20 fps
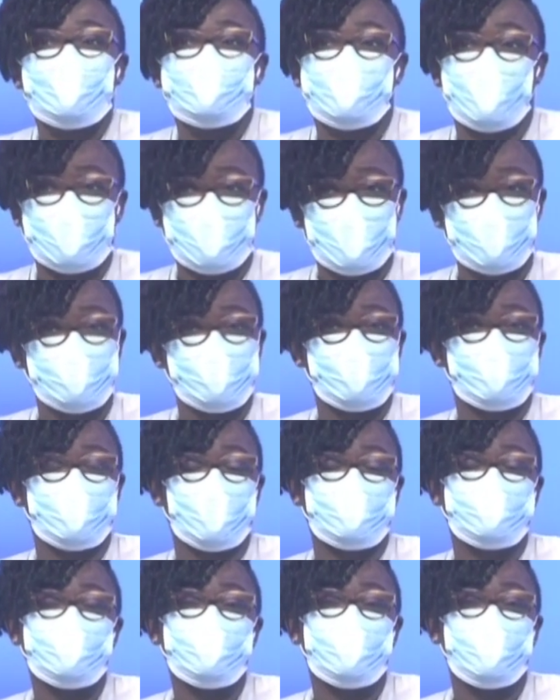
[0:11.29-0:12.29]
My daughter,
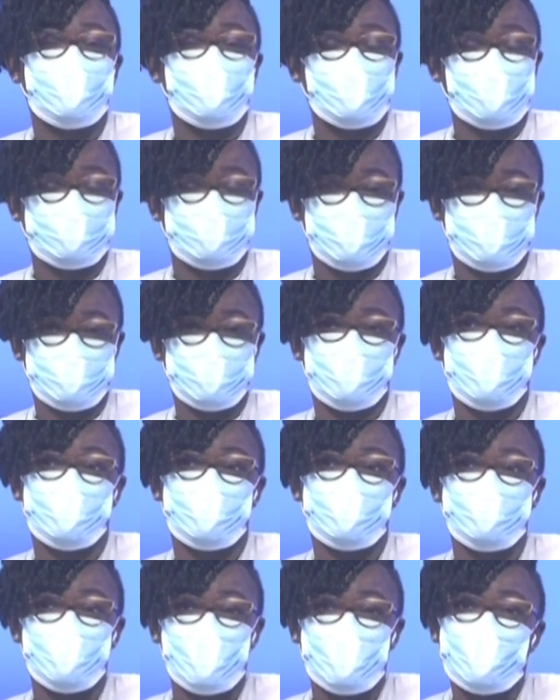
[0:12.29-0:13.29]
my more hot, I'm sure
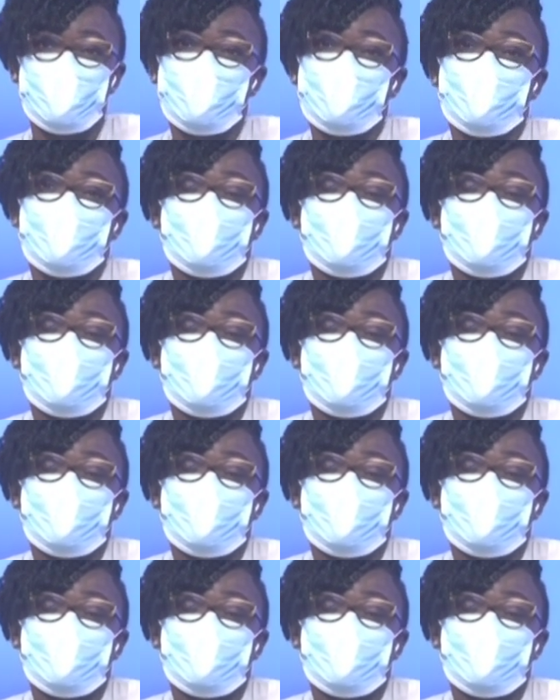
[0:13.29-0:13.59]
will be.